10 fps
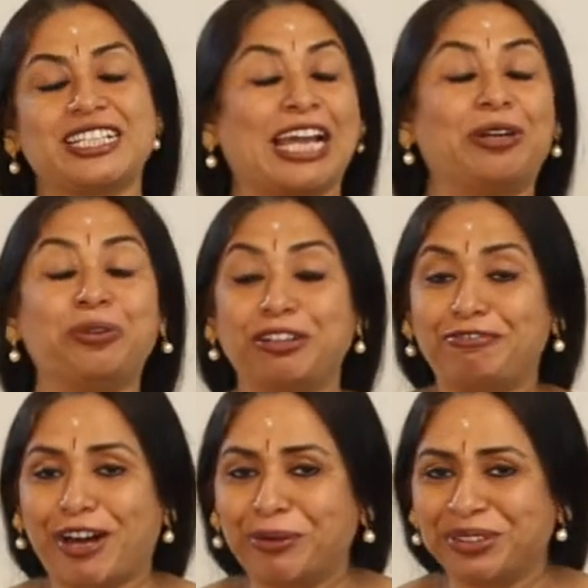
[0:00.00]
I only
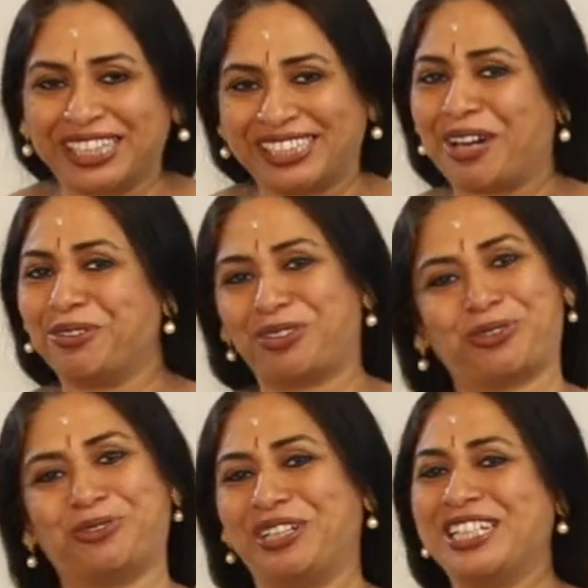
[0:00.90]
found that out
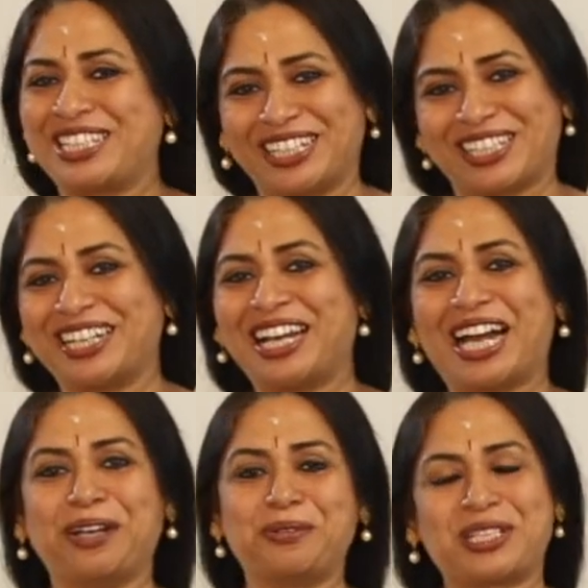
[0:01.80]
through research.
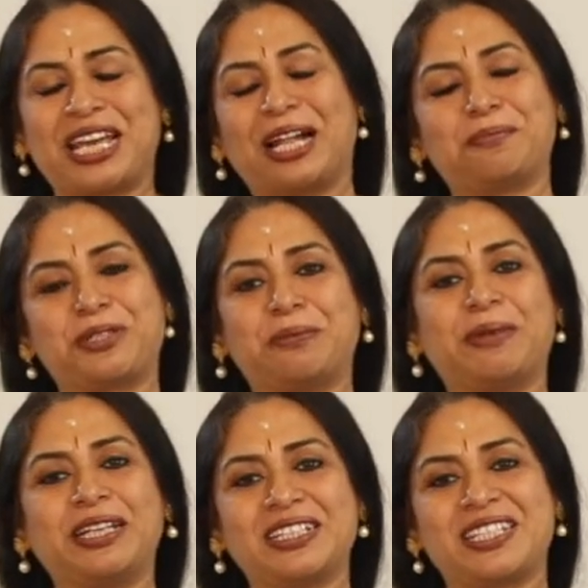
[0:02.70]
I was helped
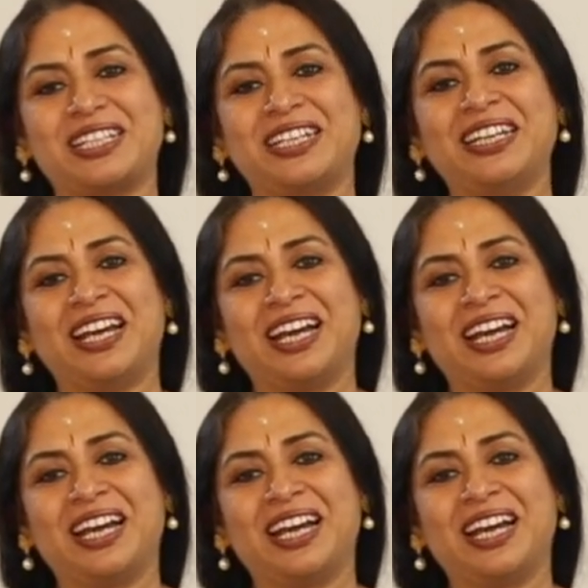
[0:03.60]
tremendously